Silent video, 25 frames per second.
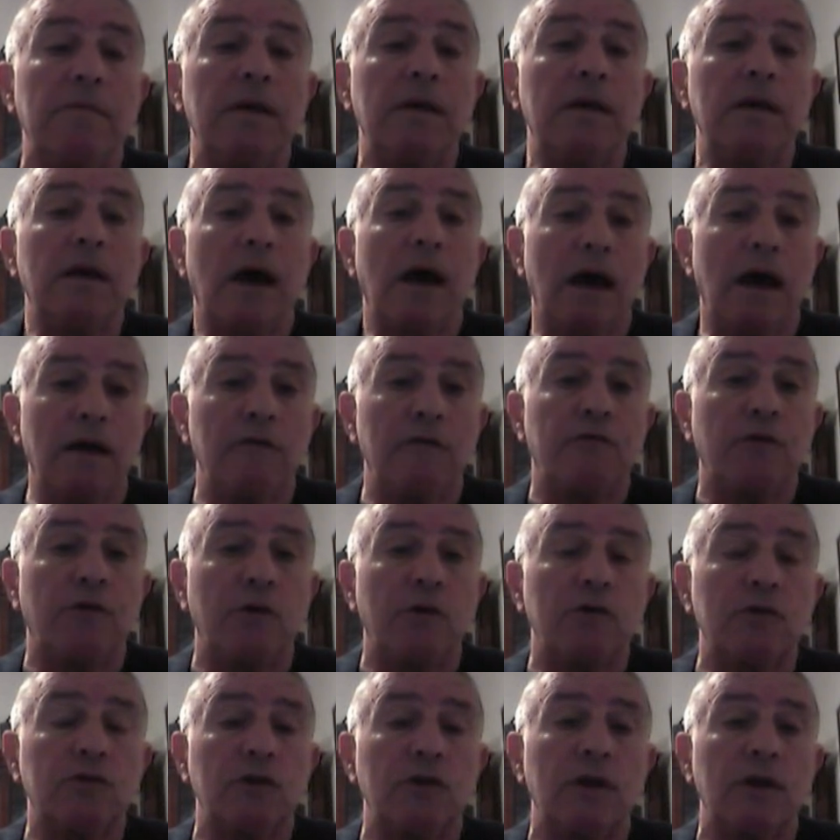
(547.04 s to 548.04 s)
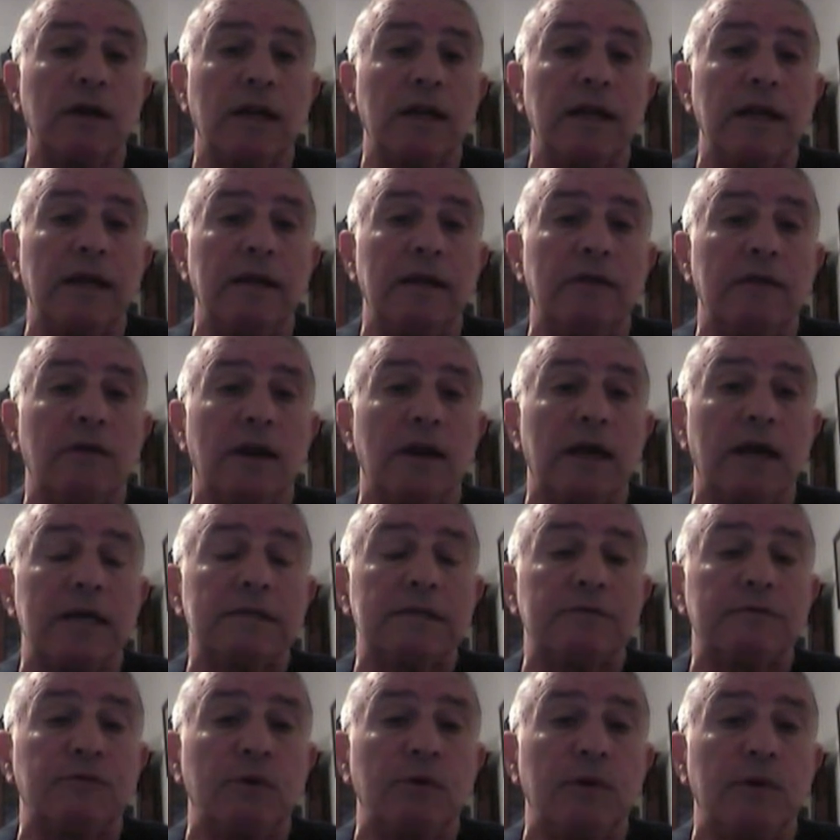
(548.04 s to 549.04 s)
unfortunately, in the last
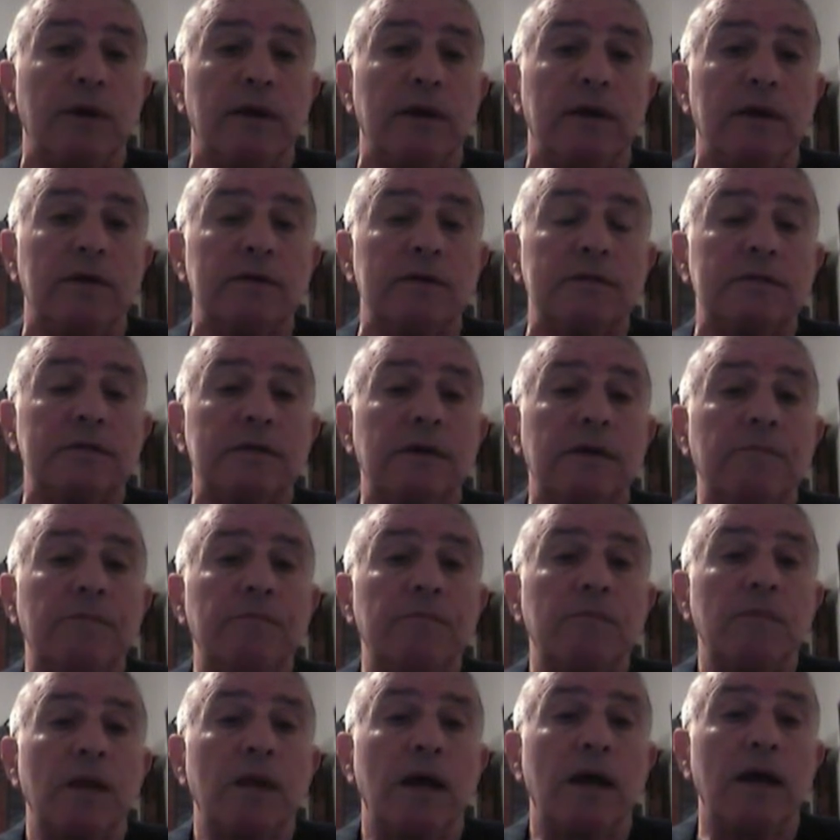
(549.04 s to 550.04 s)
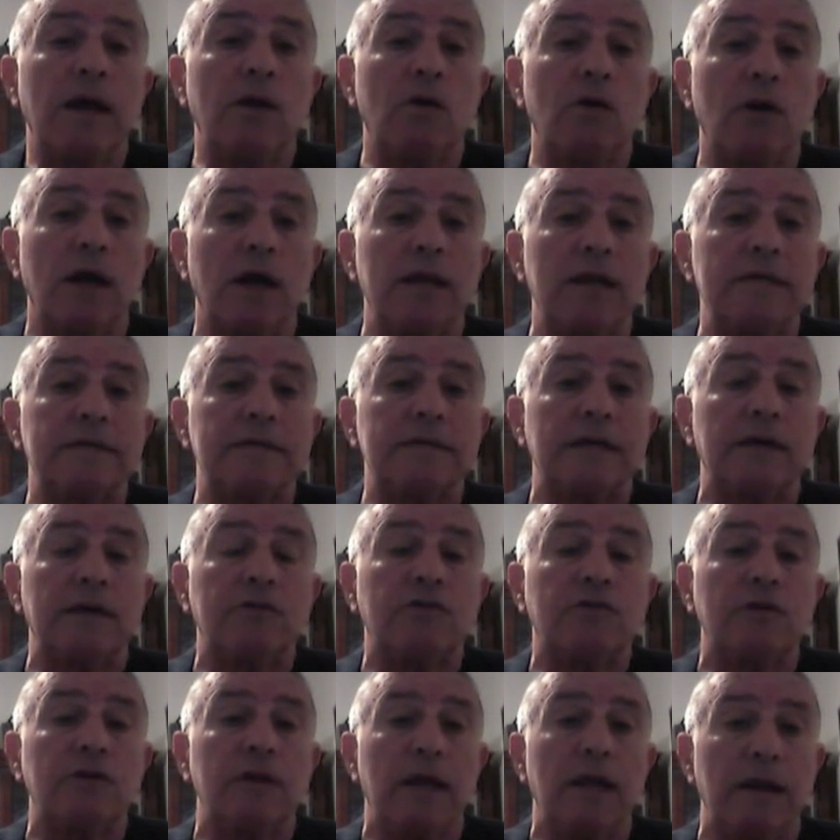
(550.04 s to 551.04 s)
few years, an
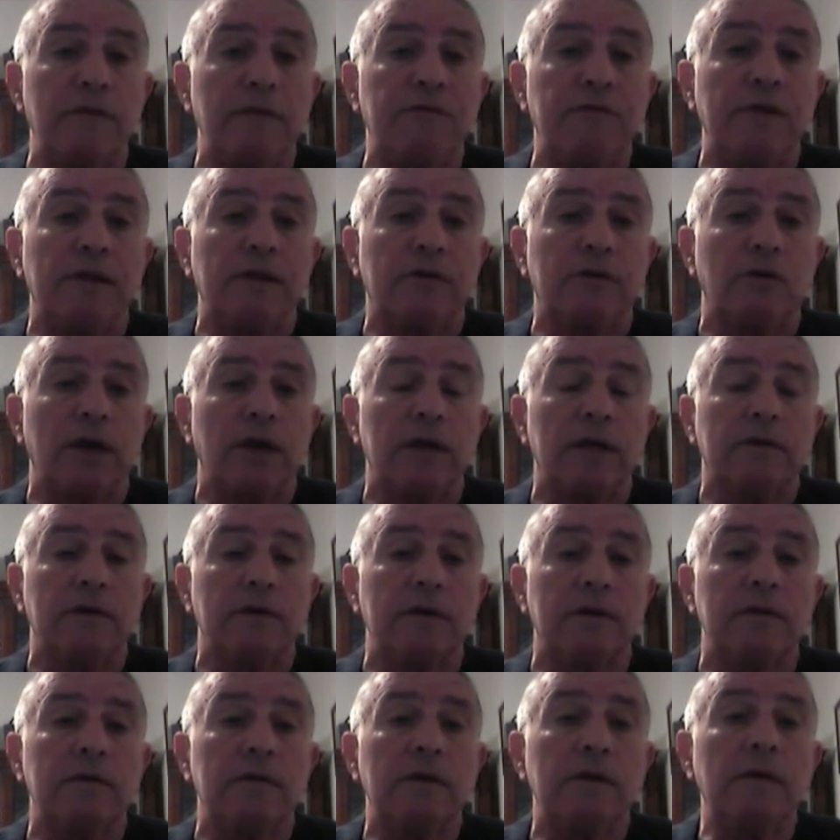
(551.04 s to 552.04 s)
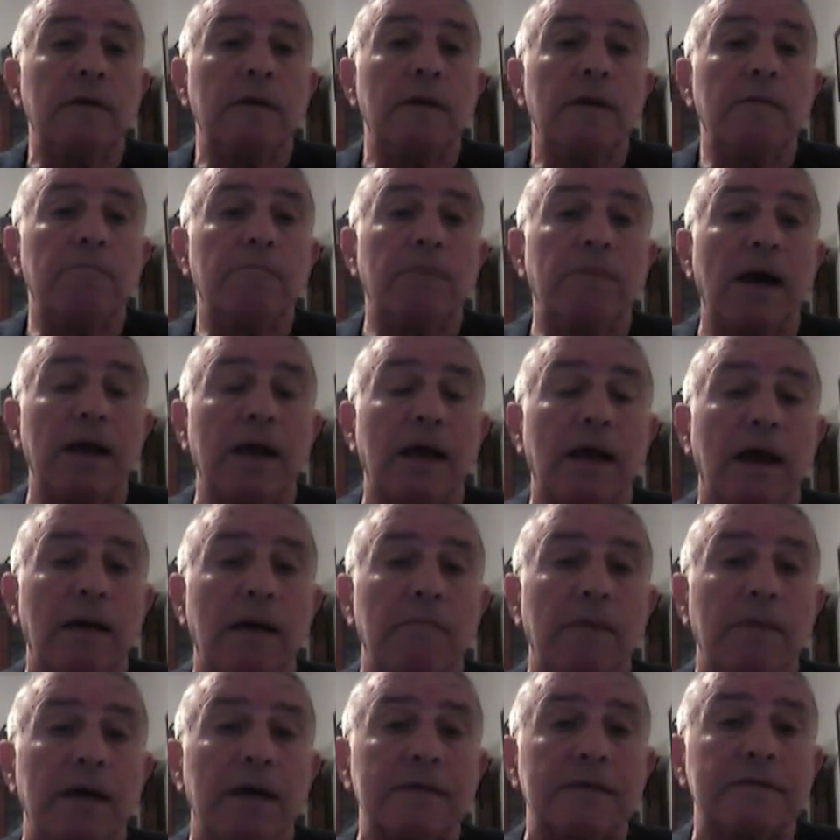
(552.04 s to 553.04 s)
organization infiltrated by
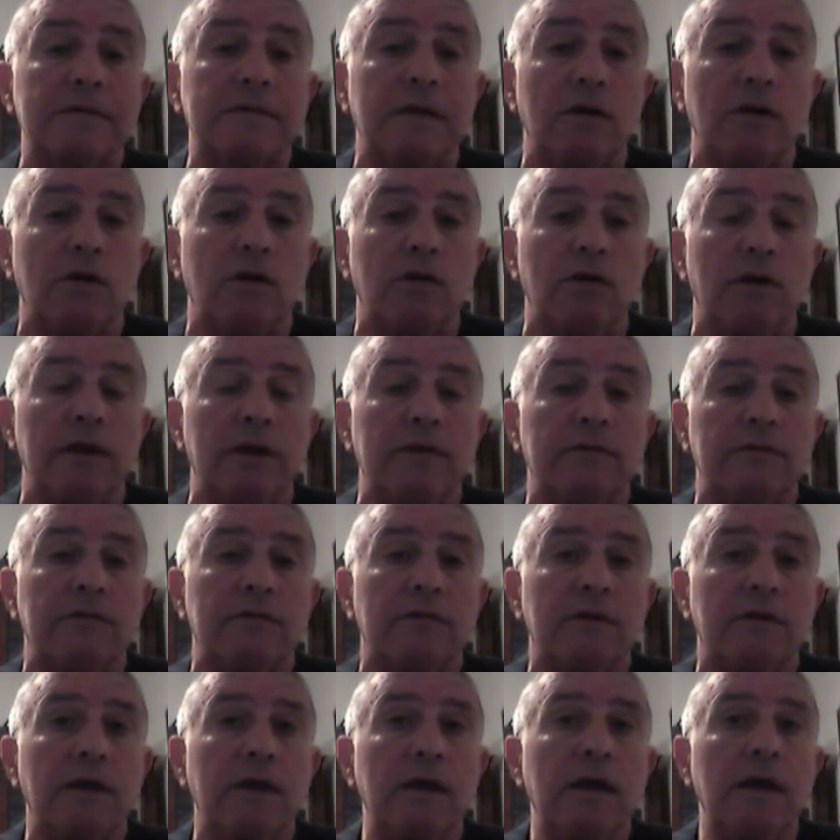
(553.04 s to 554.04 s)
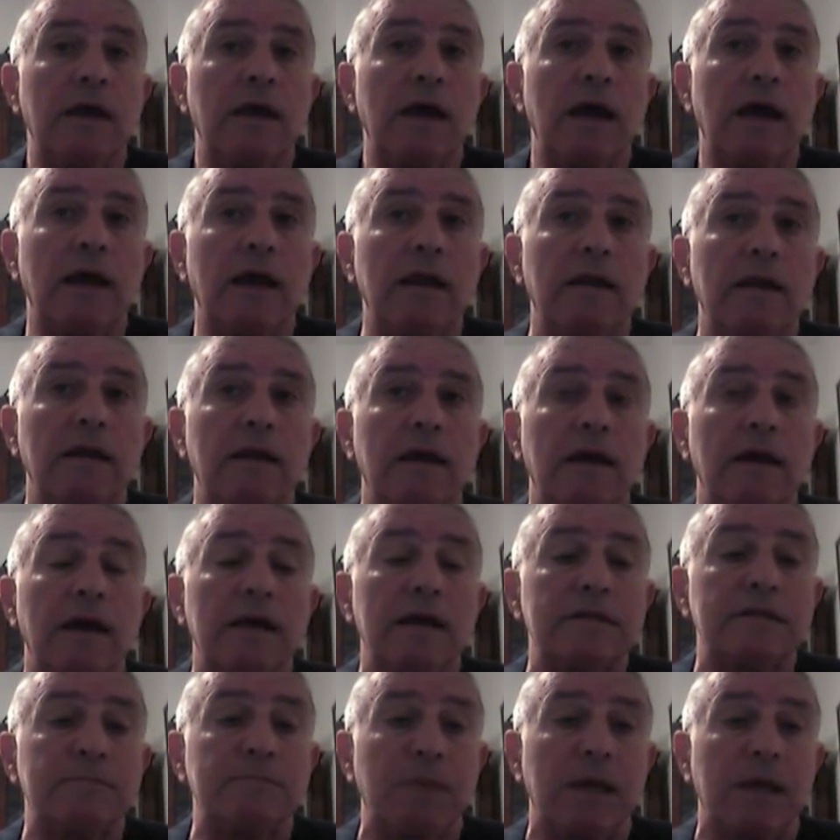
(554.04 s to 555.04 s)
Hamas terrorists and has
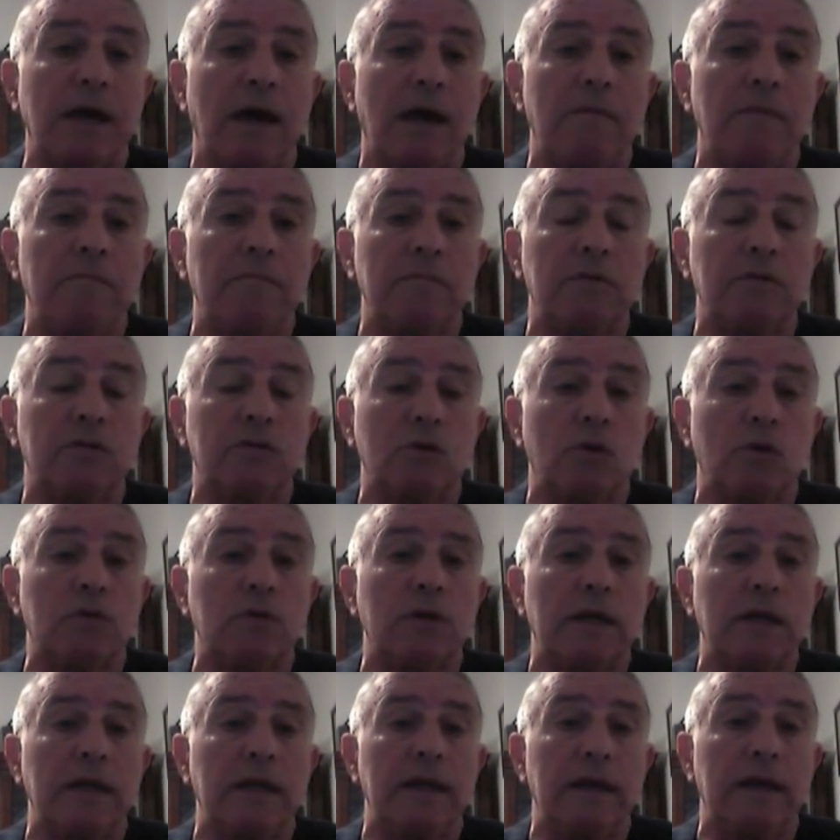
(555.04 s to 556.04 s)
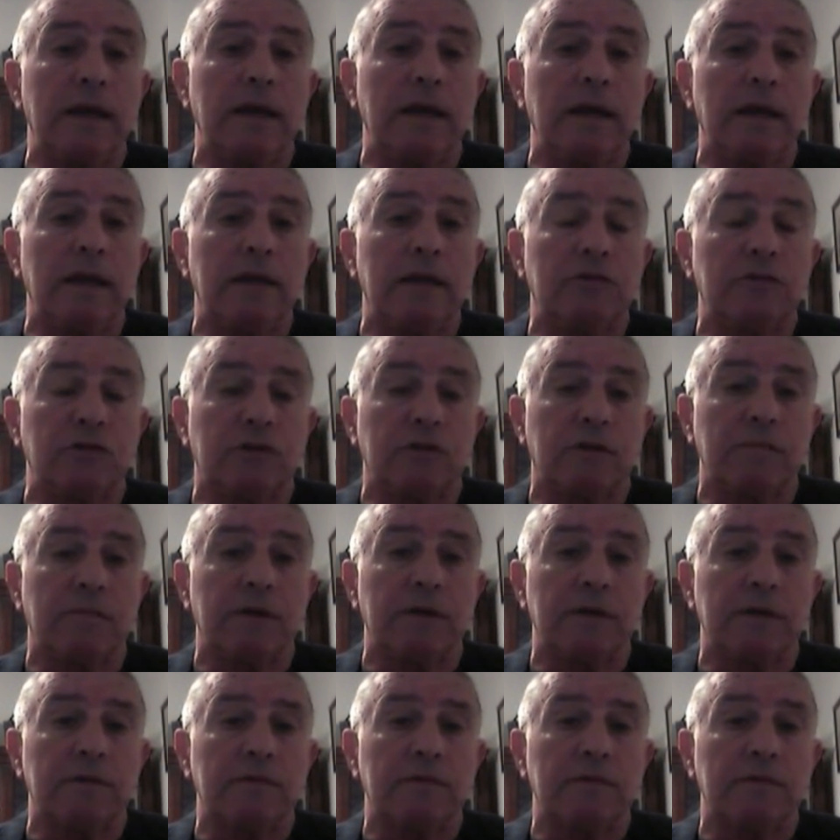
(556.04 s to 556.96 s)
become totally illegitimate.